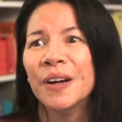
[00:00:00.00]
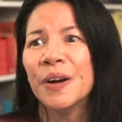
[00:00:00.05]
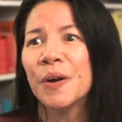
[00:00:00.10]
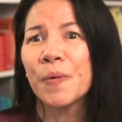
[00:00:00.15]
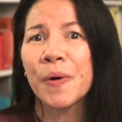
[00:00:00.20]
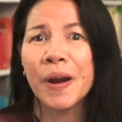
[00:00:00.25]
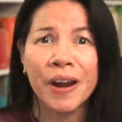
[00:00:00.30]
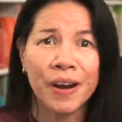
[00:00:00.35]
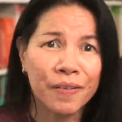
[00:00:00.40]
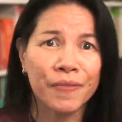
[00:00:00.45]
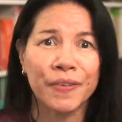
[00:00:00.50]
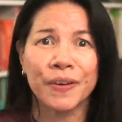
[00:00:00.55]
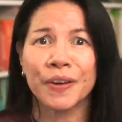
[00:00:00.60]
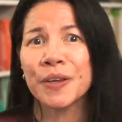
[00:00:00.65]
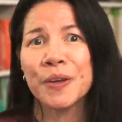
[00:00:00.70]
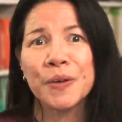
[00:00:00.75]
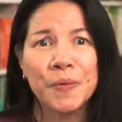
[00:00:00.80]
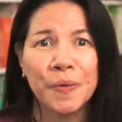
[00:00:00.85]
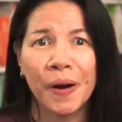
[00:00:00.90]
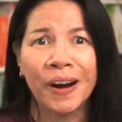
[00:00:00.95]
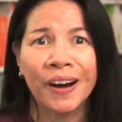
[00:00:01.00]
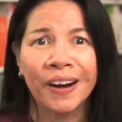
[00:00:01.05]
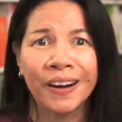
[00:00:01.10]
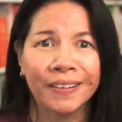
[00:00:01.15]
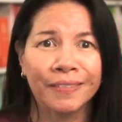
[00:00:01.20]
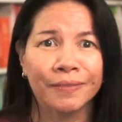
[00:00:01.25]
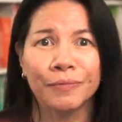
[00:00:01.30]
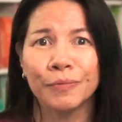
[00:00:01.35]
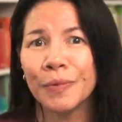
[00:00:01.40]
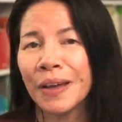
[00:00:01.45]
wherever you
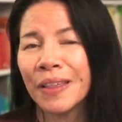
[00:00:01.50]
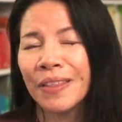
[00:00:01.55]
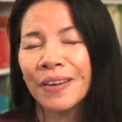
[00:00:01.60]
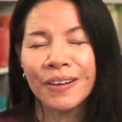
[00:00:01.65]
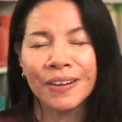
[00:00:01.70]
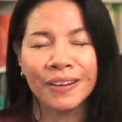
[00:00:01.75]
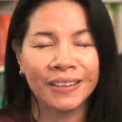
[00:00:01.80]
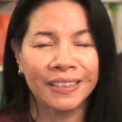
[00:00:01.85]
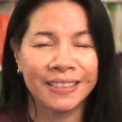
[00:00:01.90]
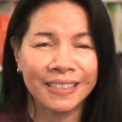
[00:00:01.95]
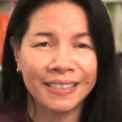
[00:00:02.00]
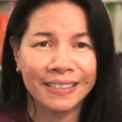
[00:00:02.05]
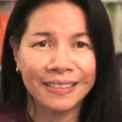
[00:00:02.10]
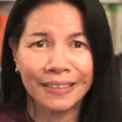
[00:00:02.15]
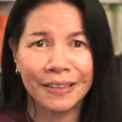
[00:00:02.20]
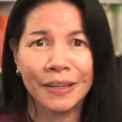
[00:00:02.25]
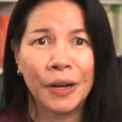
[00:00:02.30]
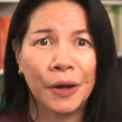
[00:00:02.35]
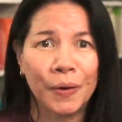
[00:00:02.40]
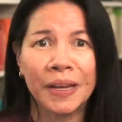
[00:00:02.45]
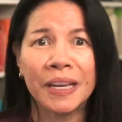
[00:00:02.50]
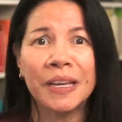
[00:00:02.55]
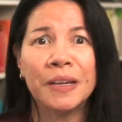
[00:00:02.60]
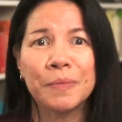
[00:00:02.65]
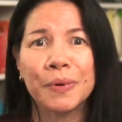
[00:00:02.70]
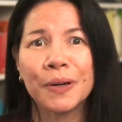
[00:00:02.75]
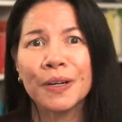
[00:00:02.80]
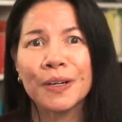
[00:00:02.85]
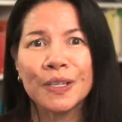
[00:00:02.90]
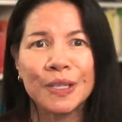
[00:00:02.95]
are, whether it's, in
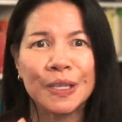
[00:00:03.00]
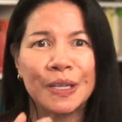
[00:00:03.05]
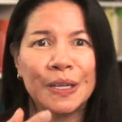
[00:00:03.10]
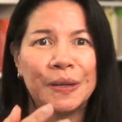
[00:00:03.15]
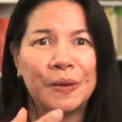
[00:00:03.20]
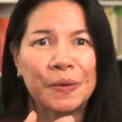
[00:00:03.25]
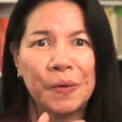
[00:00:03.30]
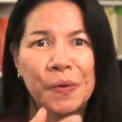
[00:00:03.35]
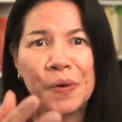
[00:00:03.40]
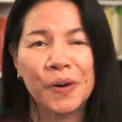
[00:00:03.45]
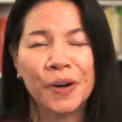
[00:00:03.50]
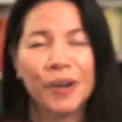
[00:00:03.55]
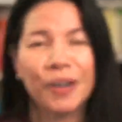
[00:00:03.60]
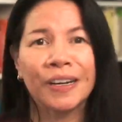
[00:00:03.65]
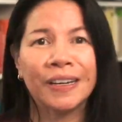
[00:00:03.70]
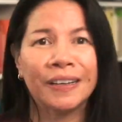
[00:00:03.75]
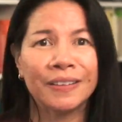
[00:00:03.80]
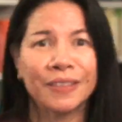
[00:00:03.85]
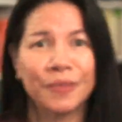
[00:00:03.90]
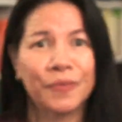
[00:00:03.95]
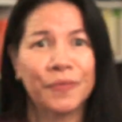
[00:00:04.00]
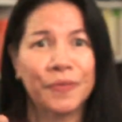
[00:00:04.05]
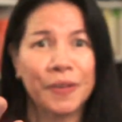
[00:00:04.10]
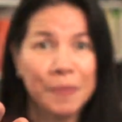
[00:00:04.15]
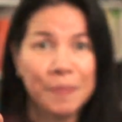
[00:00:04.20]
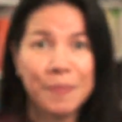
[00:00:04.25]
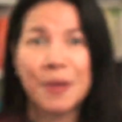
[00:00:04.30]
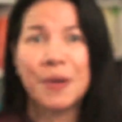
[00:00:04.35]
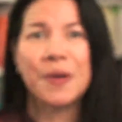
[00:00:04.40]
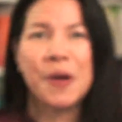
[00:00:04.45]
person or it's
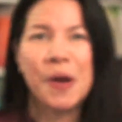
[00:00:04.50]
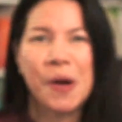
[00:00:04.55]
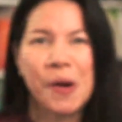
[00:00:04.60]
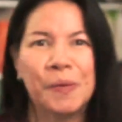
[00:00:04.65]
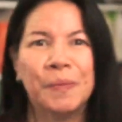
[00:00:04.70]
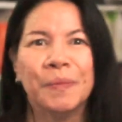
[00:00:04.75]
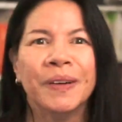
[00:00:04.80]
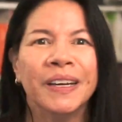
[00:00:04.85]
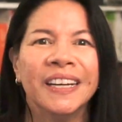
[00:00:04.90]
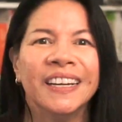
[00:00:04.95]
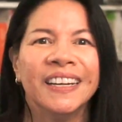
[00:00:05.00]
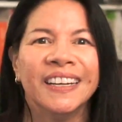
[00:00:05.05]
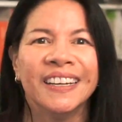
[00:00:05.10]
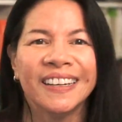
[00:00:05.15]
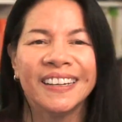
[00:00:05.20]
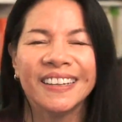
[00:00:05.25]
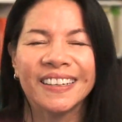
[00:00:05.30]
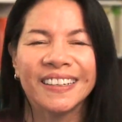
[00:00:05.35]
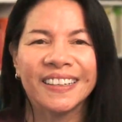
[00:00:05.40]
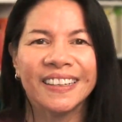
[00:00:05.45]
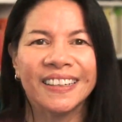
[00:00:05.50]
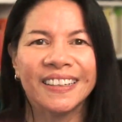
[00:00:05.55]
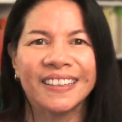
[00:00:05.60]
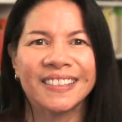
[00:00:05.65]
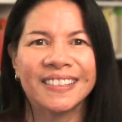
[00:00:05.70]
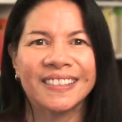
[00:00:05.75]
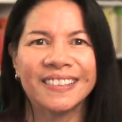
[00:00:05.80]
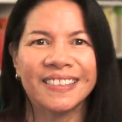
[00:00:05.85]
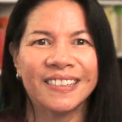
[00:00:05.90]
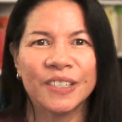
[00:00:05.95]
from your home.
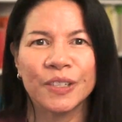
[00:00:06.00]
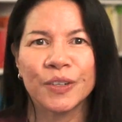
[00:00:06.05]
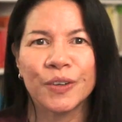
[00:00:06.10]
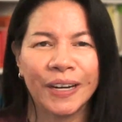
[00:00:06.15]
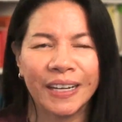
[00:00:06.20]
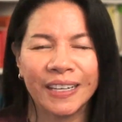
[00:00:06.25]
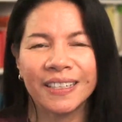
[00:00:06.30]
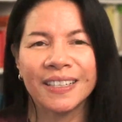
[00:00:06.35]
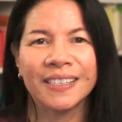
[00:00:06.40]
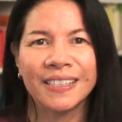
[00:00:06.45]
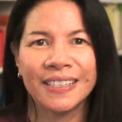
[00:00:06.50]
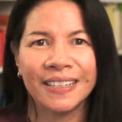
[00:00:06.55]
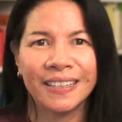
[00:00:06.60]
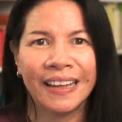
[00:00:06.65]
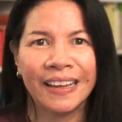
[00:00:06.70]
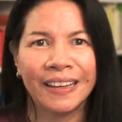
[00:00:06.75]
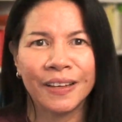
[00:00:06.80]
It's great to see that